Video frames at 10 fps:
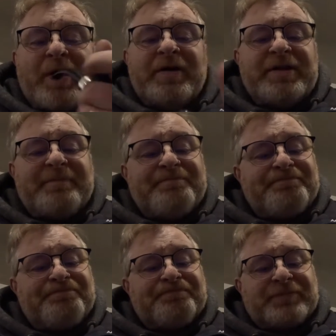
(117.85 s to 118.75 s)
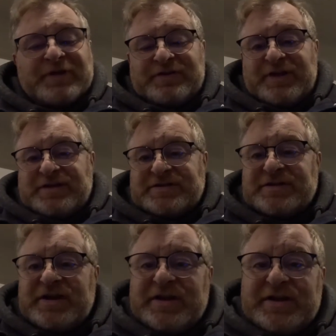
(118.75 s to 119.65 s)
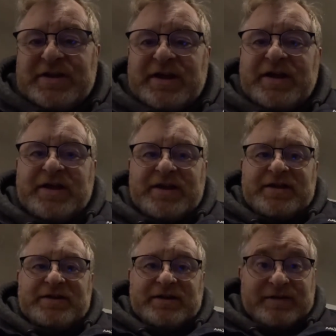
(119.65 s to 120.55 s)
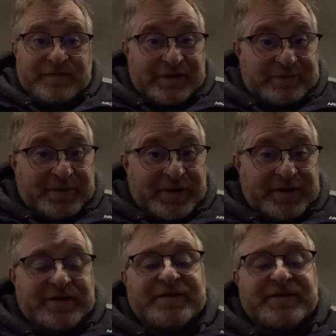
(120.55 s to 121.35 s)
Yep, nice. And a filter pad.